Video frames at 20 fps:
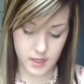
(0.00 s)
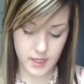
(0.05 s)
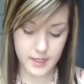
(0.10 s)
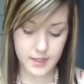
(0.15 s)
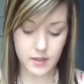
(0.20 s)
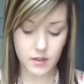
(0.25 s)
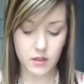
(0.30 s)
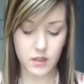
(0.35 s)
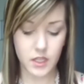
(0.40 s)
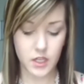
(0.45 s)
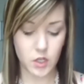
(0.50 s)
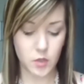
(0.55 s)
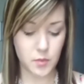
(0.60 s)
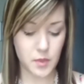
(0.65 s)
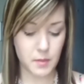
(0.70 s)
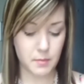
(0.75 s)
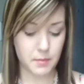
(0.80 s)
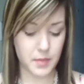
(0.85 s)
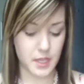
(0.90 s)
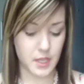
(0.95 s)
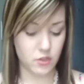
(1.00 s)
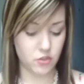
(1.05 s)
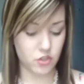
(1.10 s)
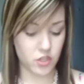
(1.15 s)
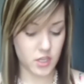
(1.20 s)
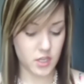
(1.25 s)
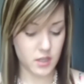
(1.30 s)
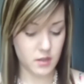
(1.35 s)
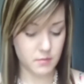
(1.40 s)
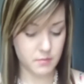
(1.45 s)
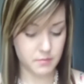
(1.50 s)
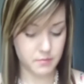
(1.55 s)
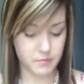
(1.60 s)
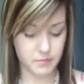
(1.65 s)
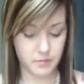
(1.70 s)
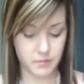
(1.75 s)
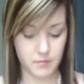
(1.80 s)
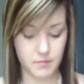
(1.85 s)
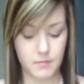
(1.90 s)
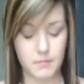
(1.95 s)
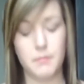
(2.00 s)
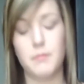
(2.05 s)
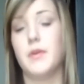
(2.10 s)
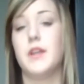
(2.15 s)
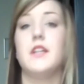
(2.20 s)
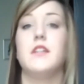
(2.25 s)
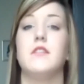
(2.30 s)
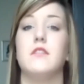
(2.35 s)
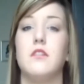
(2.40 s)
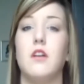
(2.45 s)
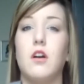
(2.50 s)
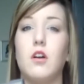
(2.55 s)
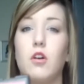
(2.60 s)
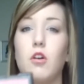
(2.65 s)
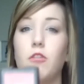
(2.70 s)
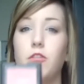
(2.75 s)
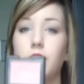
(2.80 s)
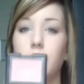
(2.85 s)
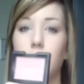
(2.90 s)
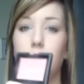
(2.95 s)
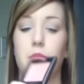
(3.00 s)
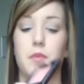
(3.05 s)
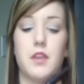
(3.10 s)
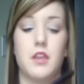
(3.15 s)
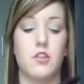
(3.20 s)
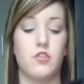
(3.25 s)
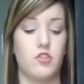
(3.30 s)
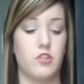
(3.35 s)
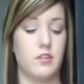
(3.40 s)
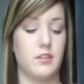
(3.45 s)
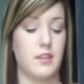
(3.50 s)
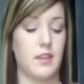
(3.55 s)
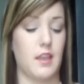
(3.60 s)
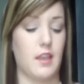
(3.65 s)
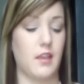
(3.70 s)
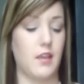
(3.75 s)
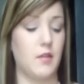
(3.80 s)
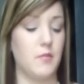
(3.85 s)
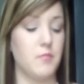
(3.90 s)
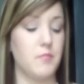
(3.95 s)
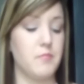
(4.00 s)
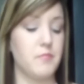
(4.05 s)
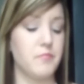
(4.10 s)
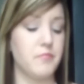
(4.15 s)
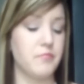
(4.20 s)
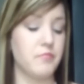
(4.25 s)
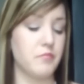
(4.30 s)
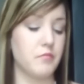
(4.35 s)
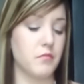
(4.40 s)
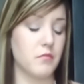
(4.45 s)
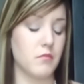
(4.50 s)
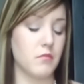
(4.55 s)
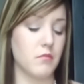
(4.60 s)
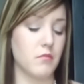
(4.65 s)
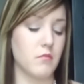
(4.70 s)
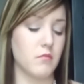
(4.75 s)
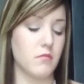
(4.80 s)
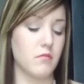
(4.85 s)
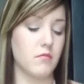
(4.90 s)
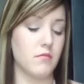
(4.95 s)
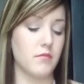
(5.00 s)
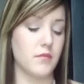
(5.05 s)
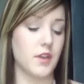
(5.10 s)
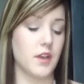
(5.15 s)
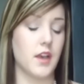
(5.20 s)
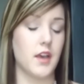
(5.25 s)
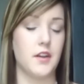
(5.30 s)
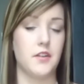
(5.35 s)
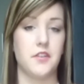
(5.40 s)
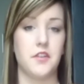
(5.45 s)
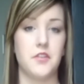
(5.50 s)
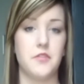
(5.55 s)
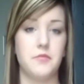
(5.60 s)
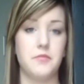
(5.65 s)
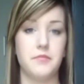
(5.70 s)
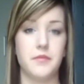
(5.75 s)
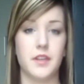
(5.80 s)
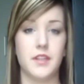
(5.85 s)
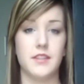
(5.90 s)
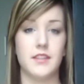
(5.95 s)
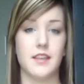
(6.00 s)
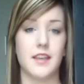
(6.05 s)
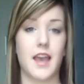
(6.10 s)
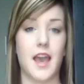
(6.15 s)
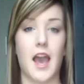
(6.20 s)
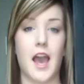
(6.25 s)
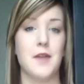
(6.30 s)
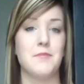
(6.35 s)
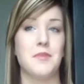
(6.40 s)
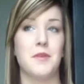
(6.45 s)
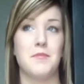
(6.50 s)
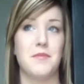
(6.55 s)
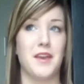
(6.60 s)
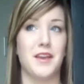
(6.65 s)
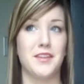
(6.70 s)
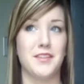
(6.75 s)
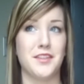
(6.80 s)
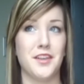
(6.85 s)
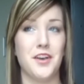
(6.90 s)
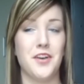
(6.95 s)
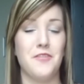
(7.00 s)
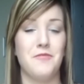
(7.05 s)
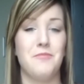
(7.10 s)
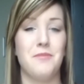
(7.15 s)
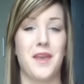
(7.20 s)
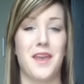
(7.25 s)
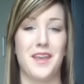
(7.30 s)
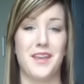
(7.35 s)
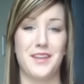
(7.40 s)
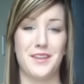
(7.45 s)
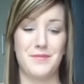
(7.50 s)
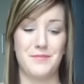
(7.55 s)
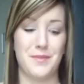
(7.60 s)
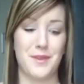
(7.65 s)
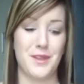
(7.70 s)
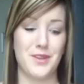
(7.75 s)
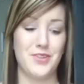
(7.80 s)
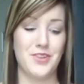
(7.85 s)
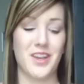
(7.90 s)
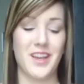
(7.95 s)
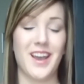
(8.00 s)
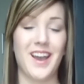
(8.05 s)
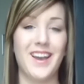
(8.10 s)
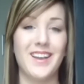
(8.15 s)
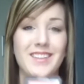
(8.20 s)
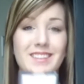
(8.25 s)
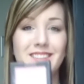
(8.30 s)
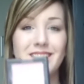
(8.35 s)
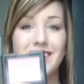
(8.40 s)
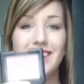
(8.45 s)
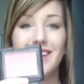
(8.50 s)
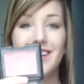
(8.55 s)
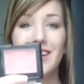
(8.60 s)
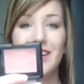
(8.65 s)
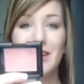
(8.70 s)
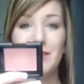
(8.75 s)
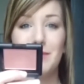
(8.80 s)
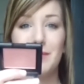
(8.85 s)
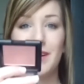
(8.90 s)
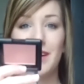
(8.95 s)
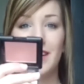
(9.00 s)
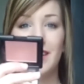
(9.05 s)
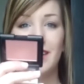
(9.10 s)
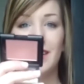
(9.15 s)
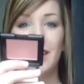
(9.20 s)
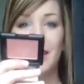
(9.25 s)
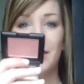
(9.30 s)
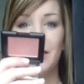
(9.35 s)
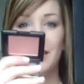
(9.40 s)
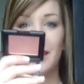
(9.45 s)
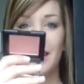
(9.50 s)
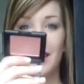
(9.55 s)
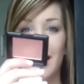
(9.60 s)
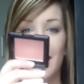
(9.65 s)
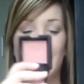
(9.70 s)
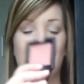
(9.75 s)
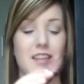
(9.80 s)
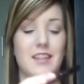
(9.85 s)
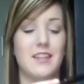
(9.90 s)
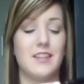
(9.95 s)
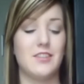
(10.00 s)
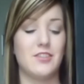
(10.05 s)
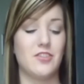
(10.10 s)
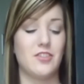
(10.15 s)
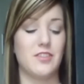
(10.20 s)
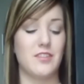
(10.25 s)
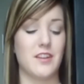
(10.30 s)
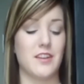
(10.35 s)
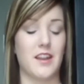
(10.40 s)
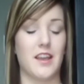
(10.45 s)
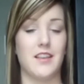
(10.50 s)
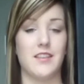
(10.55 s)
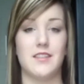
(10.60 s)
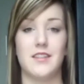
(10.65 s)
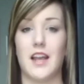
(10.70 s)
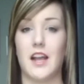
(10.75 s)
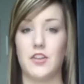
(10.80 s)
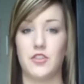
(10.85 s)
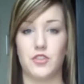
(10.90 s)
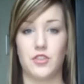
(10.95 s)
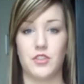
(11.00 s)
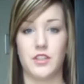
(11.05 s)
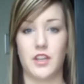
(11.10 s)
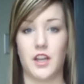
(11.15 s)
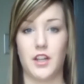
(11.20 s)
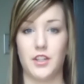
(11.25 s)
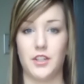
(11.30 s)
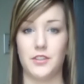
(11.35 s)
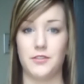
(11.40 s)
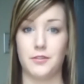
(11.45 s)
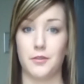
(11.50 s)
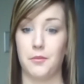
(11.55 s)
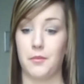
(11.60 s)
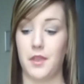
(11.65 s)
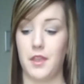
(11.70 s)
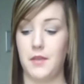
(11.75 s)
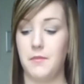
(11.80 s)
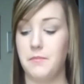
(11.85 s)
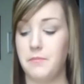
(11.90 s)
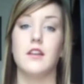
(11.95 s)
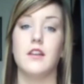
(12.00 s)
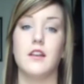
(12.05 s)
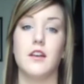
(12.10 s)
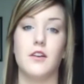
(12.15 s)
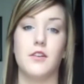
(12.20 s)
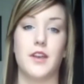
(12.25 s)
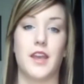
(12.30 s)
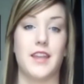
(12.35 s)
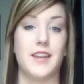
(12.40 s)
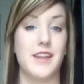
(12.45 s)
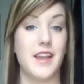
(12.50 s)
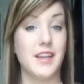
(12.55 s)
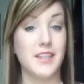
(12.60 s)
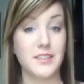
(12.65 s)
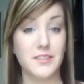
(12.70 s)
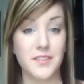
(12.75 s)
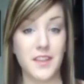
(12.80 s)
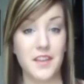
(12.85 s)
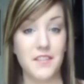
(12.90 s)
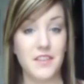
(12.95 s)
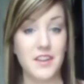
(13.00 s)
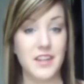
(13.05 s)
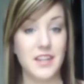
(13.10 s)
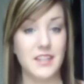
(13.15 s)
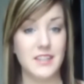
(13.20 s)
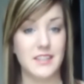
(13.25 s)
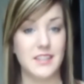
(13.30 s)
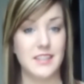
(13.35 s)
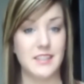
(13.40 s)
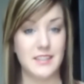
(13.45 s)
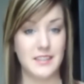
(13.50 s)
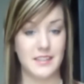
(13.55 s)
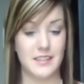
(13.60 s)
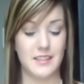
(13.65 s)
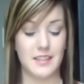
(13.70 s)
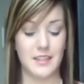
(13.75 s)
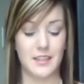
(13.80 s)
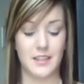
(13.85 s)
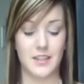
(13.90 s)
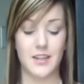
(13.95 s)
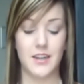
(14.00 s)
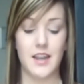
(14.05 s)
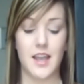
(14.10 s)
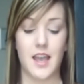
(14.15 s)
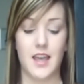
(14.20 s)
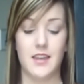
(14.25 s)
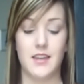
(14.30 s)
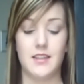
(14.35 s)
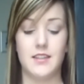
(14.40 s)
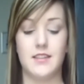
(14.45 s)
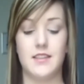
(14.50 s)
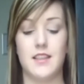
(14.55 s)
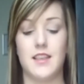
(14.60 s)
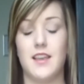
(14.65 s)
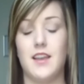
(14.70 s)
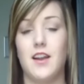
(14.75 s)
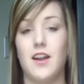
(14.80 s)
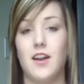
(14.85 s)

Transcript: it's a little bit peachy, but it's not overly peach. It's like, I don't know. It's like a happy mix of pink and peach, I guess. But I really like it. It's just a nice natural color for me. Okay, next favorite is a concealer, and it's the